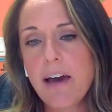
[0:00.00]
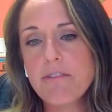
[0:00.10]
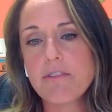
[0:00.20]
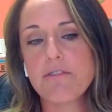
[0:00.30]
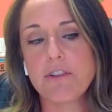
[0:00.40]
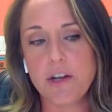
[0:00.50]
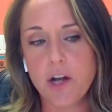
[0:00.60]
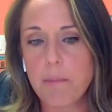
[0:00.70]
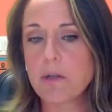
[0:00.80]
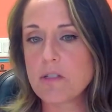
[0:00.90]
have
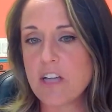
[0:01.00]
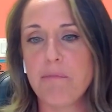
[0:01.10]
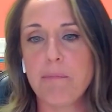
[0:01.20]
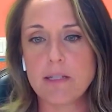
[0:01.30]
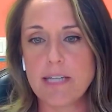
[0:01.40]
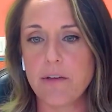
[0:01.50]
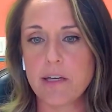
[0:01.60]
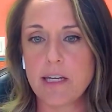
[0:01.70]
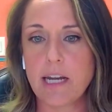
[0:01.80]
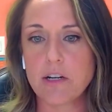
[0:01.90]
phenomenal softball
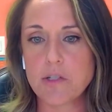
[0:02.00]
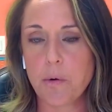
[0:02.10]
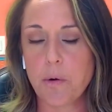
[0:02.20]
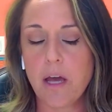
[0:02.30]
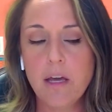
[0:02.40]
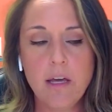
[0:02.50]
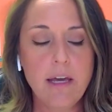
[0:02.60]
talent in Arizona,